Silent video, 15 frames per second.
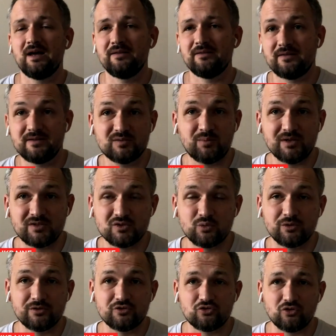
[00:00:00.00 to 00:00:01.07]
And these
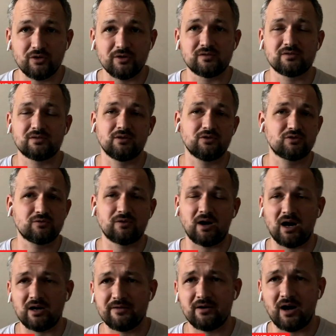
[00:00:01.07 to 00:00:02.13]
bases were destroyed. lots
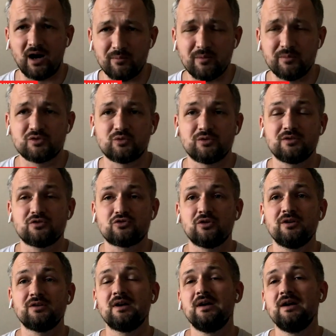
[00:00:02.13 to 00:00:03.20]
of our, their armaments were
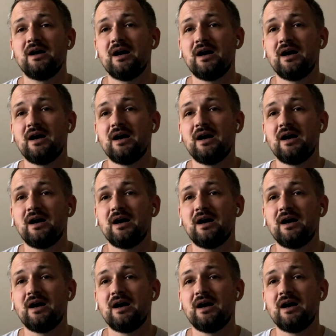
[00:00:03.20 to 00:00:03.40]
destroyed,